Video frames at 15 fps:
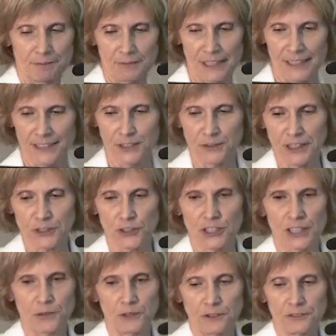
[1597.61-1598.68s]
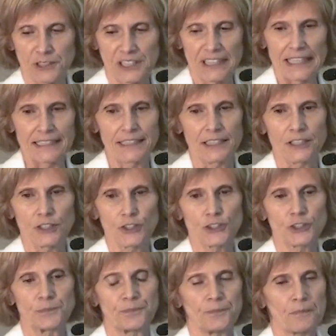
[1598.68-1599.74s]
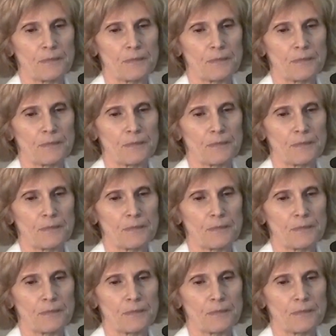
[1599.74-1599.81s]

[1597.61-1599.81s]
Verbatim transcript: my director general for 10 years.